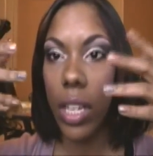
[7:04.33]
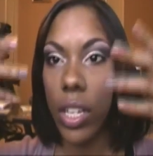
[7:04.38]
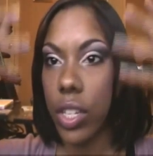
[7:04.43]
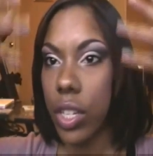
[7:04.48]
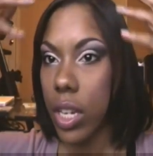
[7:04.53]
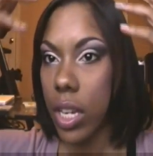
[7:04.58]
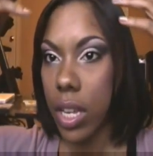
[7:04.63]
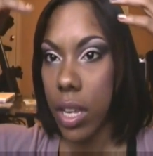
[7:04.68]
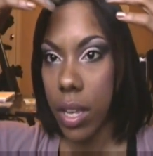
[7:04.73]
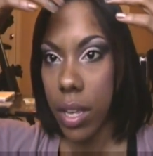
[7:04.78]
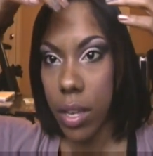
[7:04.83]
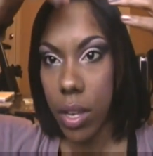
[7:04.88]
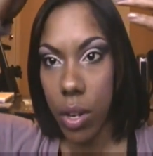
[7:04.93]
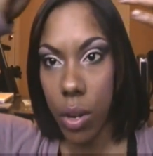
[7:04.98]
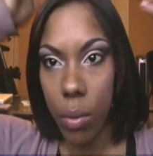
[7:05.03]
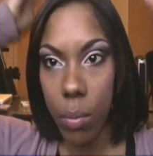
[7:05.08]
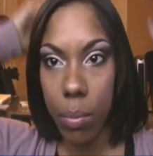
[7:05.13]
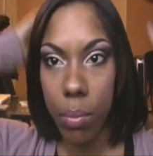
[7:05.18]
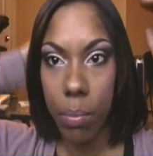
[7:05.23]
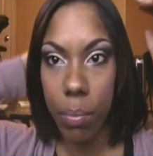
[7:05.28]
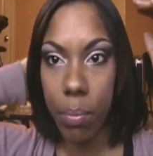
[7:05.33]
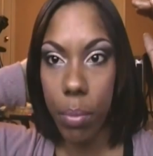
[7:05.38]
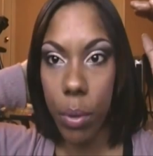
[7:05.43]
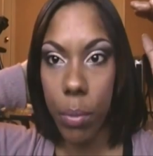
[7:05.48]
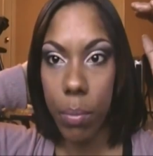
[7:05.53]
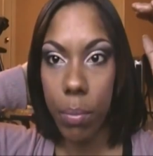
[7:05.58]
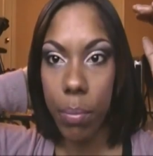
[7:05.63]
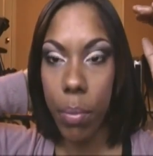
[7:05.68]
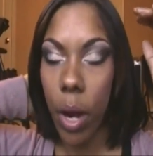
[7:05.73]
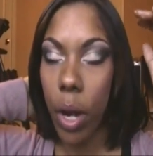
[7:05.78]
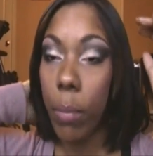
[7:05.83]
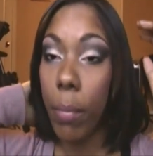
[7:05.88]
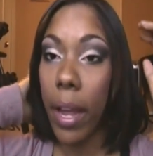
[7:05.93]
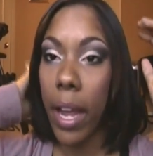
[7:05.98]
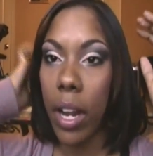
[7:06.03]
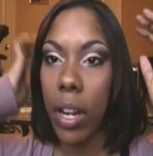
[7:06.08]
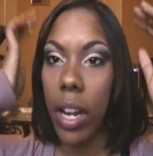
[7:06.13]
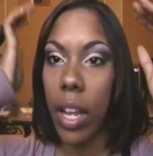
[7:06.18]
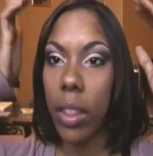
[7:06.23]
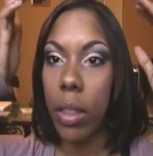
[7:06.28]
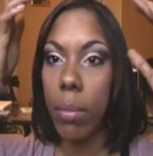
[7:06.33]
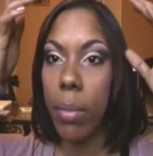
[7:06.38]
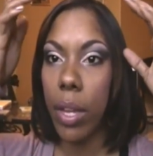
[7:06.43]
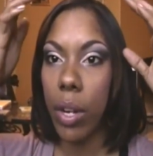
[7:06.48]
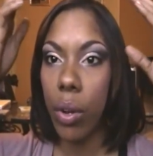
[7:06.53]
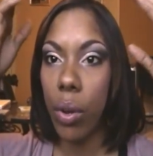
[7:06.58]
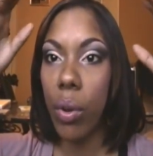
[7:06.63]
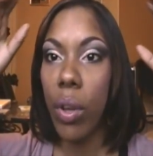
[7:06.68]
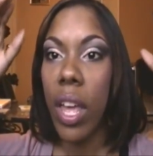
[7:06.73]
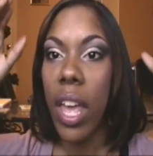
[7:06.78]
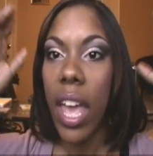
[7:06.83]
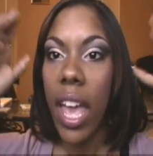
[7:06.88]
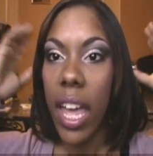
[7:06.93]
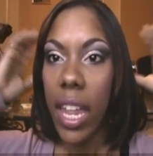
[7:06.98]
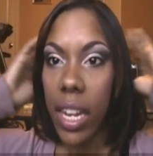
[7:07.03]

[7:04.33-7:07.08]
Like she, you know, put part of my hair down the middle